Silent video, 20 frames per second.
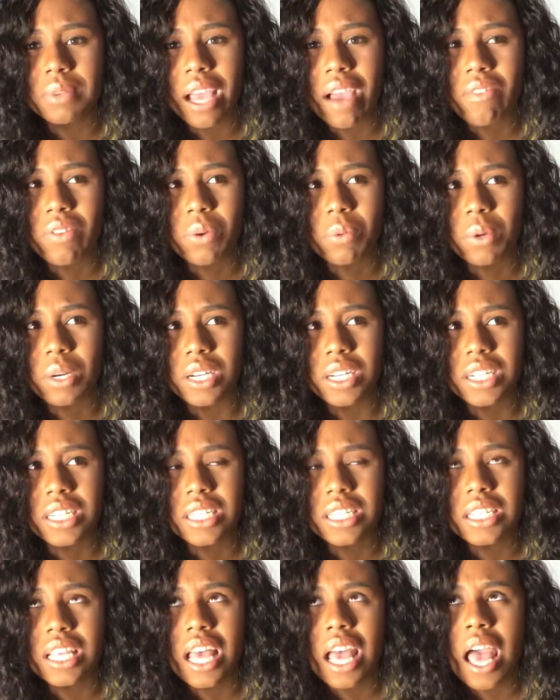
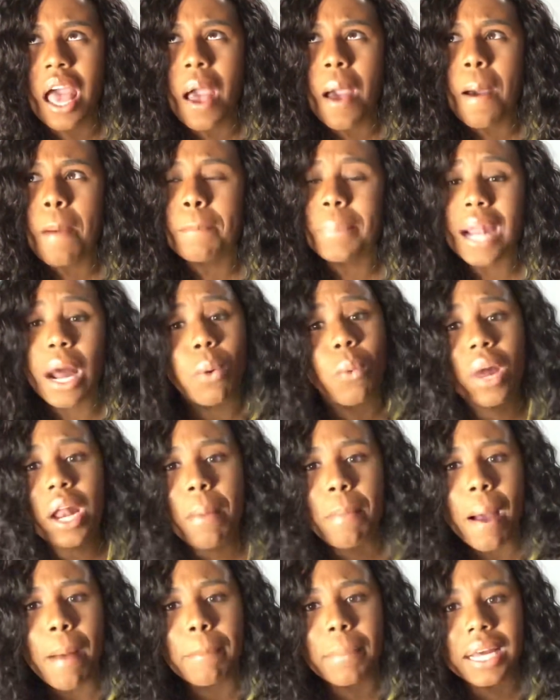afterwards. But I wanted
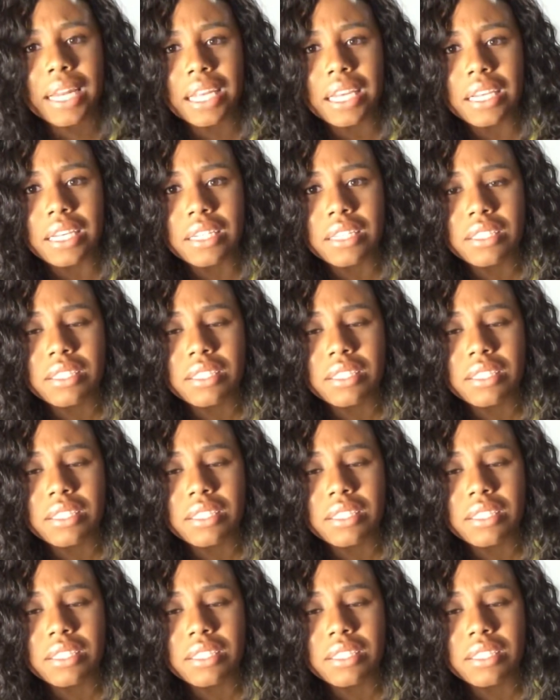my money.